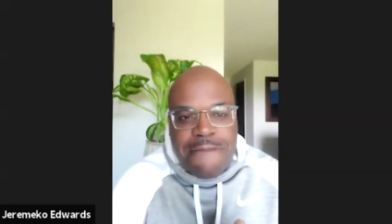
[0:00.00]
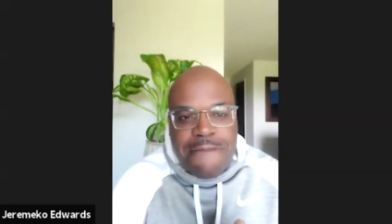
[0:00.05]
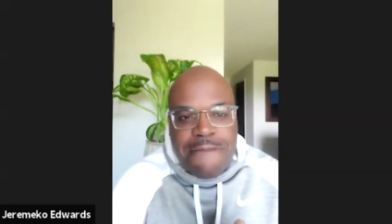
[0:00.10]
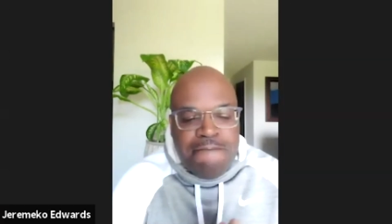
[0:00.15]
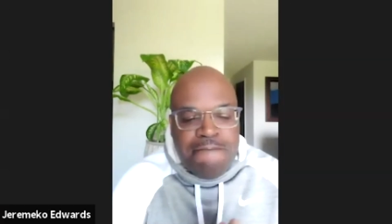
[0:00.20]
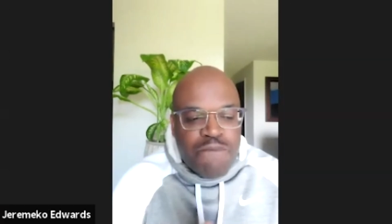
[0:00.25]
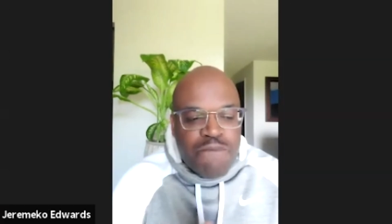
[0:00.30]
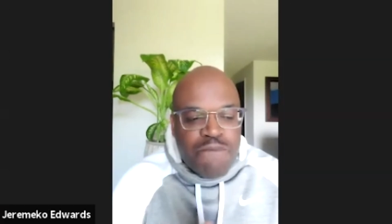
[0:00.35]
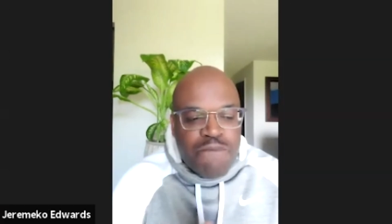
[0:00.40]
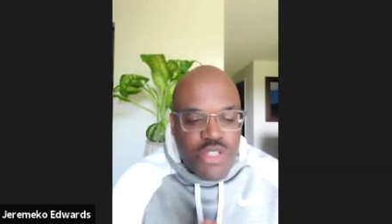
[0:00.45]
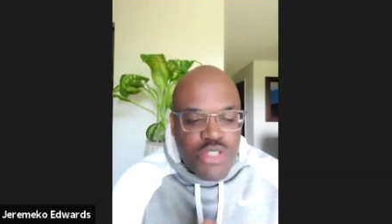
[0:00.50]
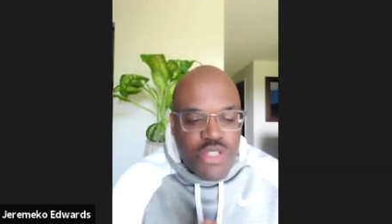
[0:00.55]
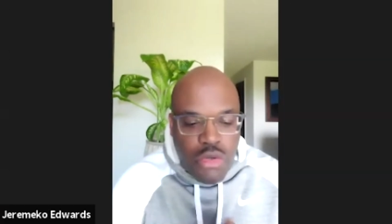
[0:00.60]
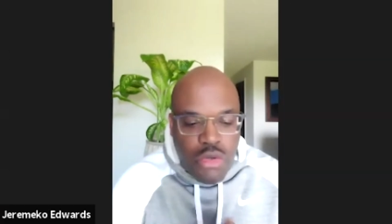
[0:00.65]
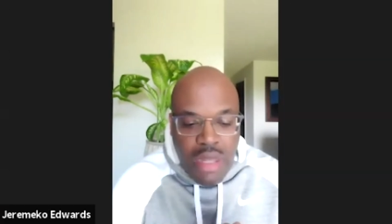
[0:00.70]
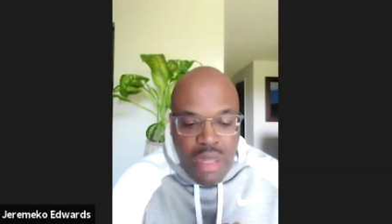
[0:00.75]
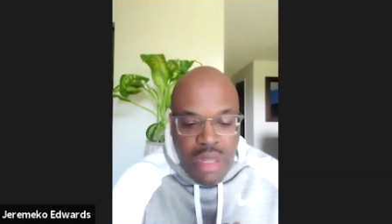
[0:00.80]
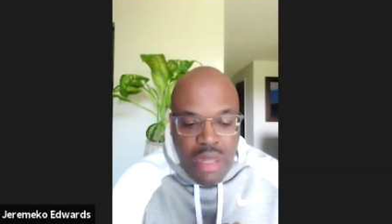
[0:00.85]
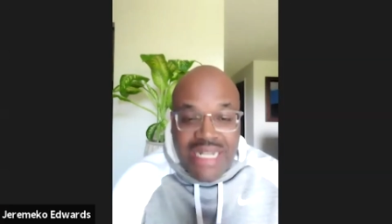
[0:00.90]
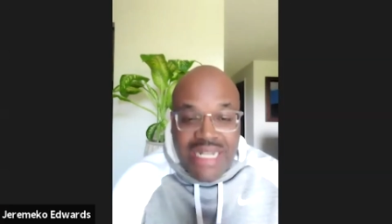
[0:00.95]
So I mean
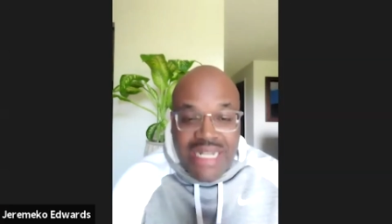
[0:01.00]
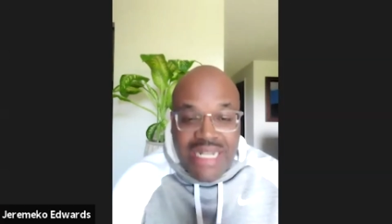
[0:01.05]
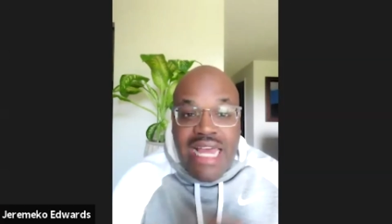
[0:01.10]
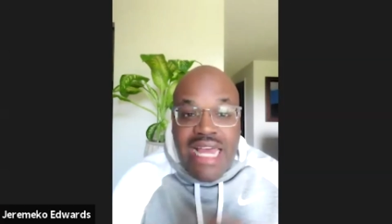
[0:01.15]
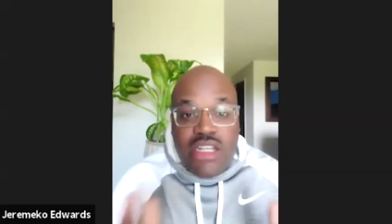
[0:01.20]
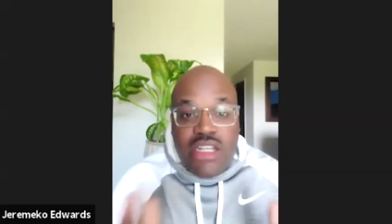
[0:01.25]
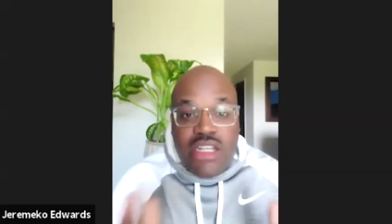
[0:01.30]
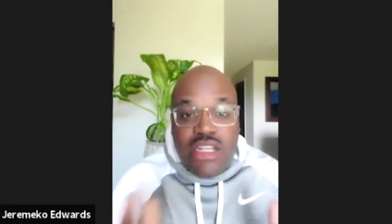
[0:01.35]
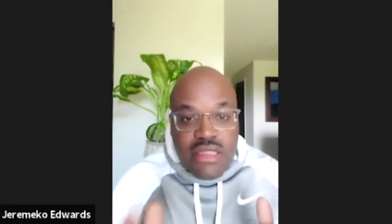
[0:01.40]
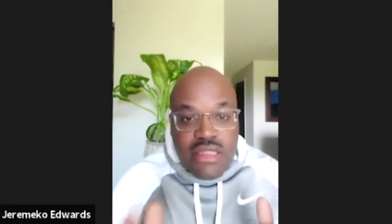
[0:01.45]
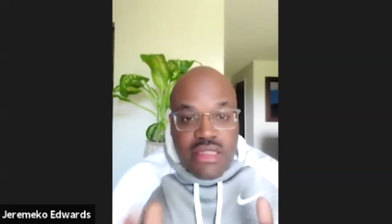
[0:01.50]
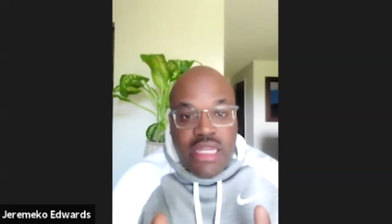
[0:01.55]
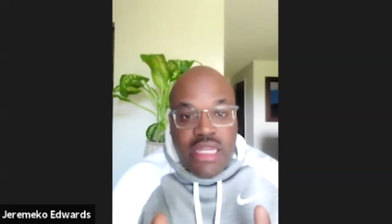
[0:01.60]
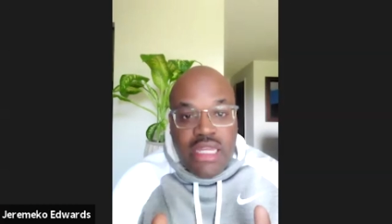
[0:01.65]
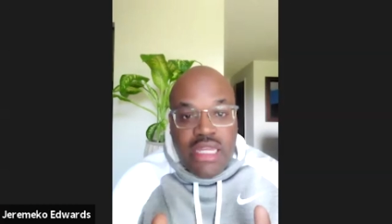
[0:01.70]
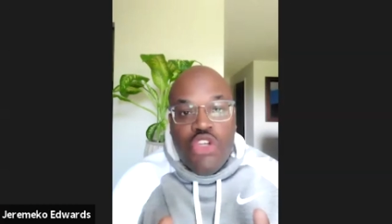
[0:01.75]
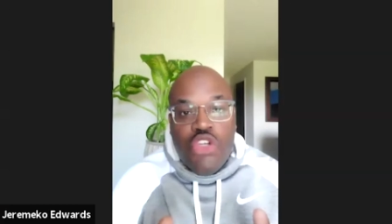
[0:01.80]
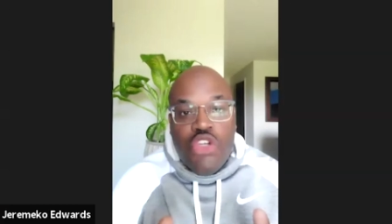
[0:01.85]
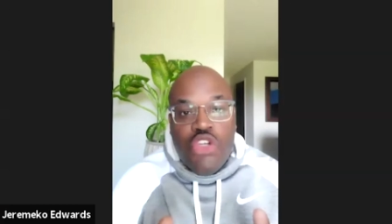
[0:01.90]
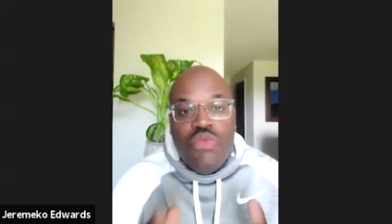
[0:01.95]
that's not a good thing. You
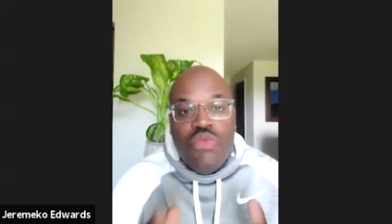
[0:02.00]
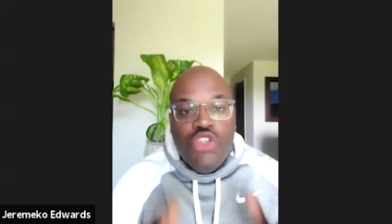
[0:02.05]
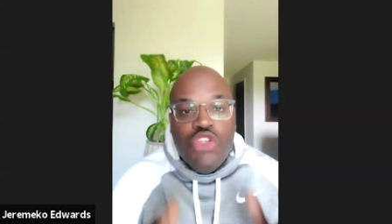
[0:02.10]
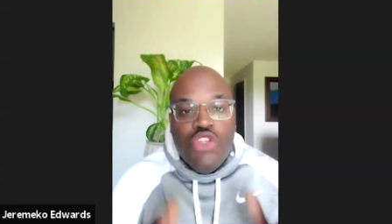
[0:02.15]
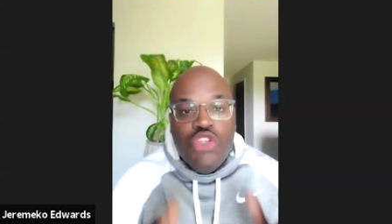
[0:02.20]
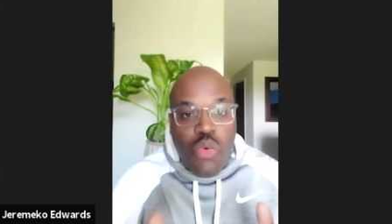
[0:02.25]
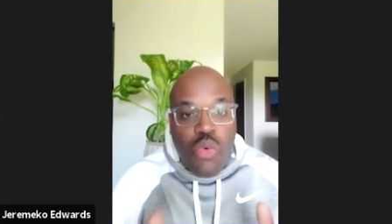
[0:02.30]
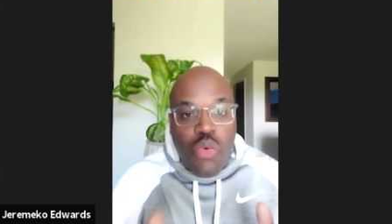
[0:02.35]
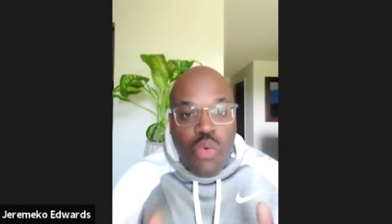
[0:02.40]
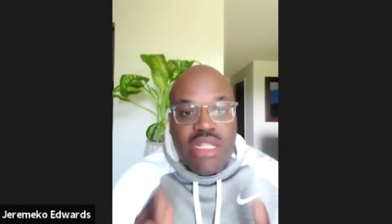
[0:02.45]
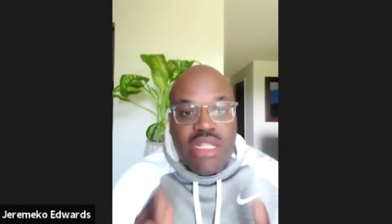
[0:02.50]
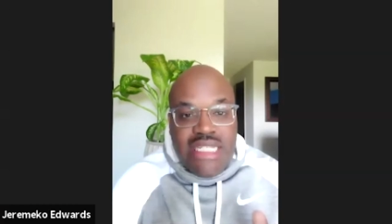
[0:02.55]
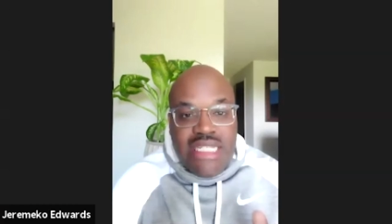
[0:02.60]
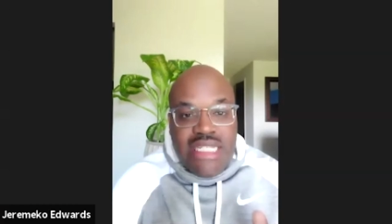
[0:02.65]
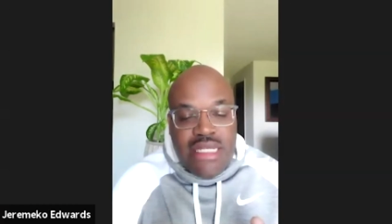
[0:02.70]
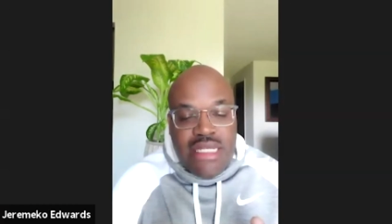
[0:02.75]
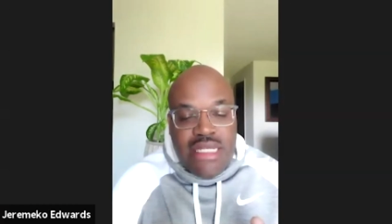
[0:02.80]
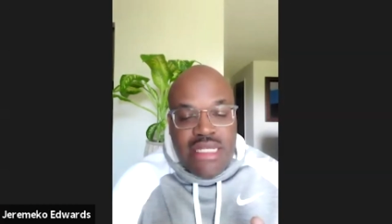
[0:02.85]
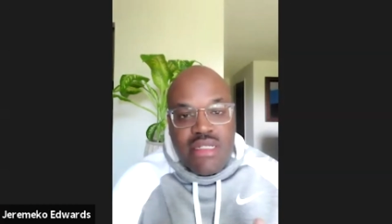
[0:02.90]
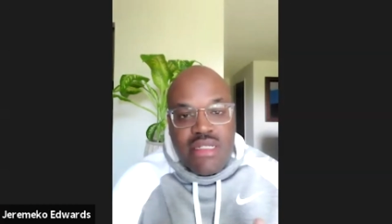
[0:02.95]
you want
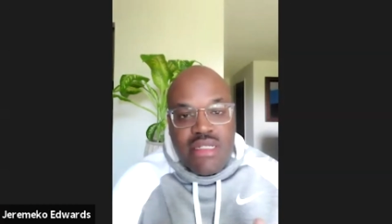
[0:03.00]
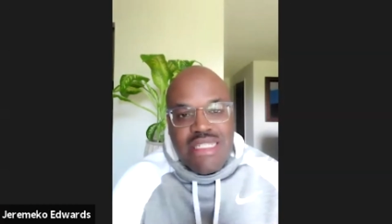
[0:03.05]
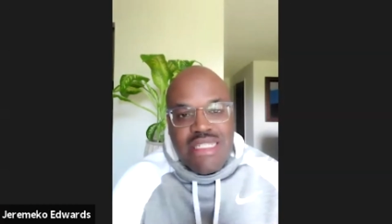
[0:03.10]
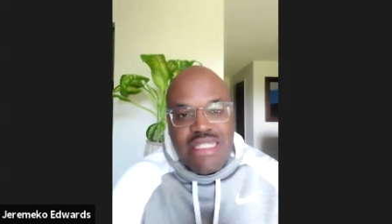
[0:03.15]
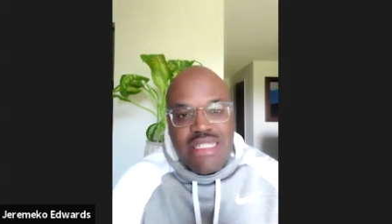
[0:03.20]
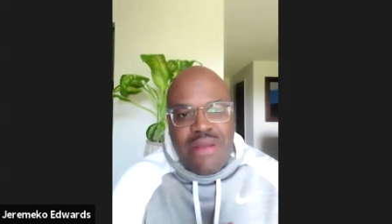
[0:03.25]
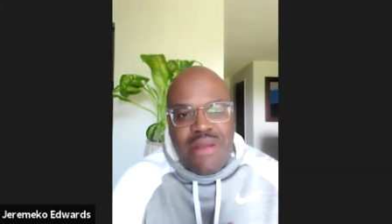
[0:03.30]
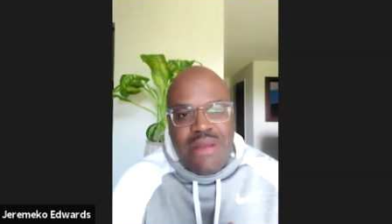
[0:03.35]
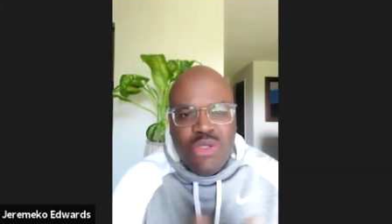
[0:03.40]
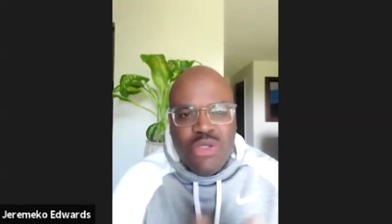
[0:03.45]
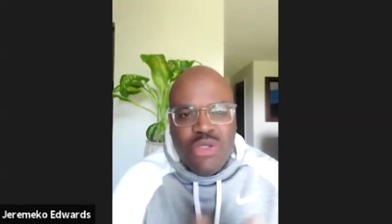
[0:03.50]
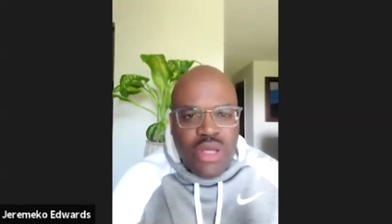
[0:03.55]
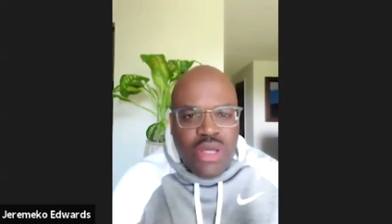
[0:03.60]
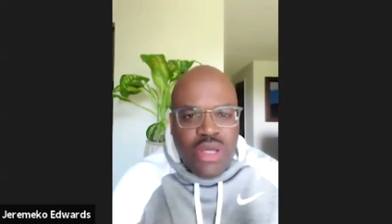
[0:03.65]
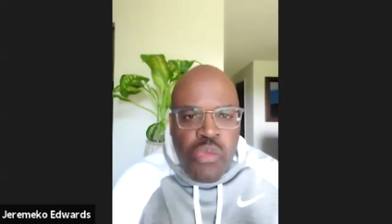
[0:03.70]
leads because if I'm doing